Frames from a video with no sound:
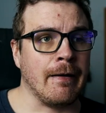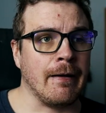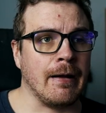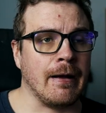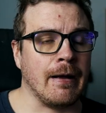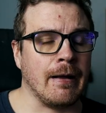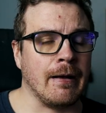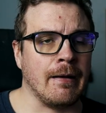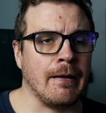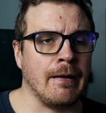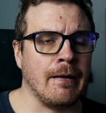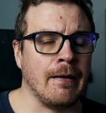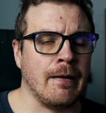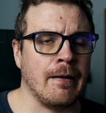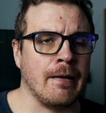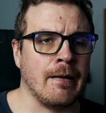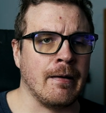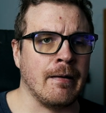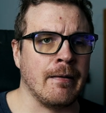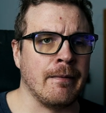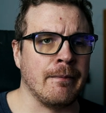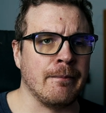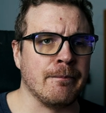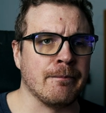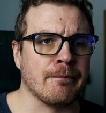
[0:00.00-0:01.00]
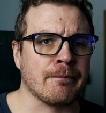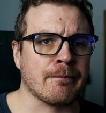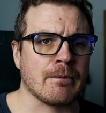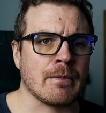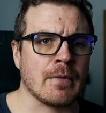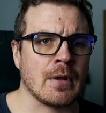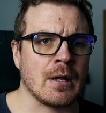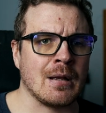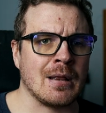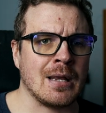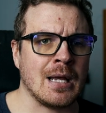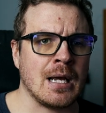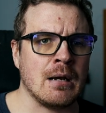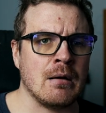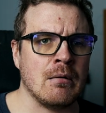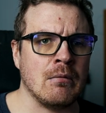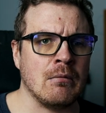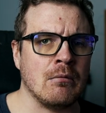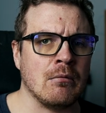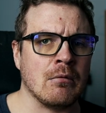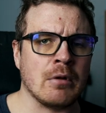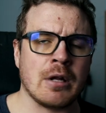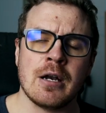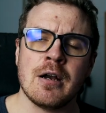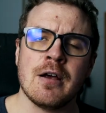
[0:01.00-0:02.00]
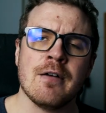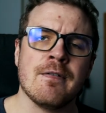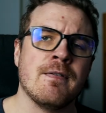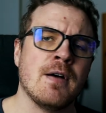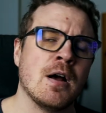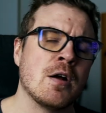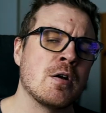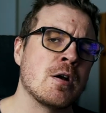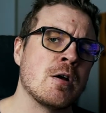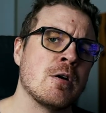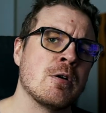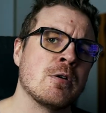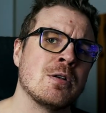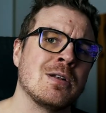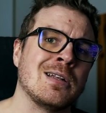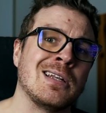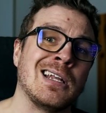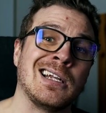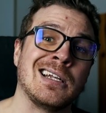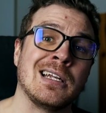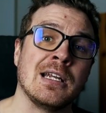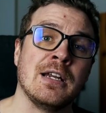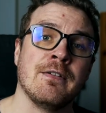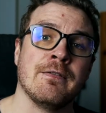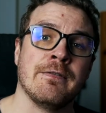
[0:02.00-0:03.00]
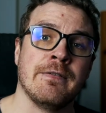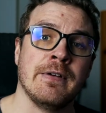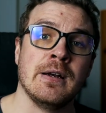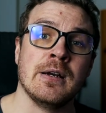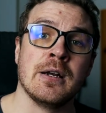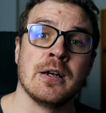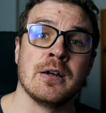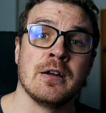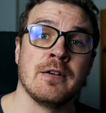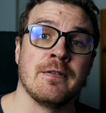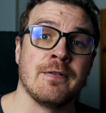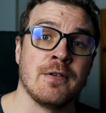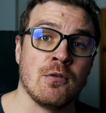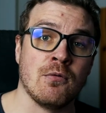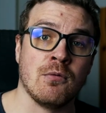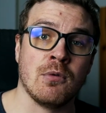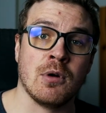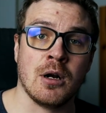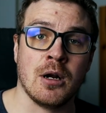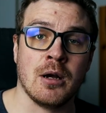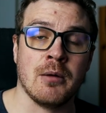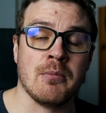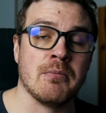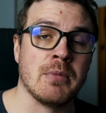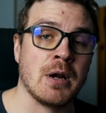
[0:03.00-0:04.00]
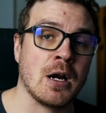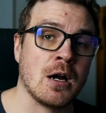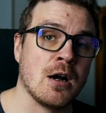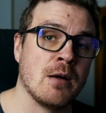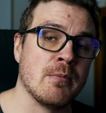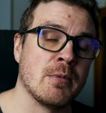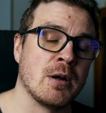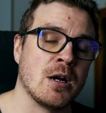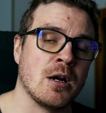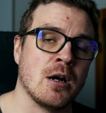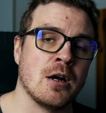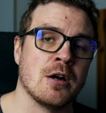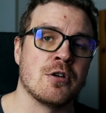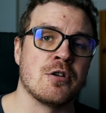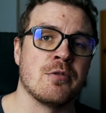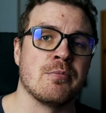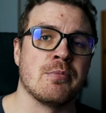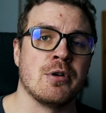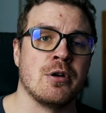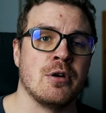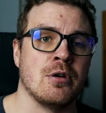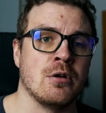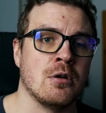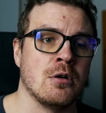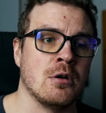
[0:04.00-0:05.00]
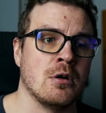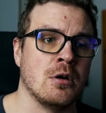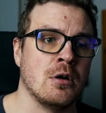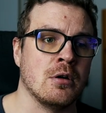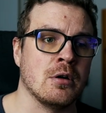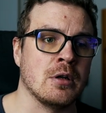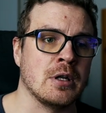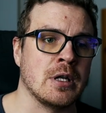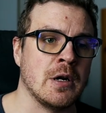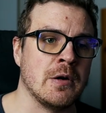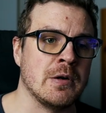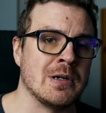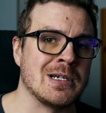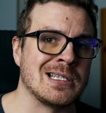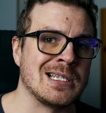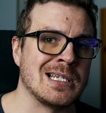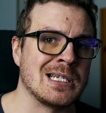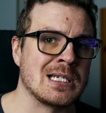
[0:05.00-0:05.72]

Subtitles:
And then I found out that in Finland, if you want to become an entrepreneur, there is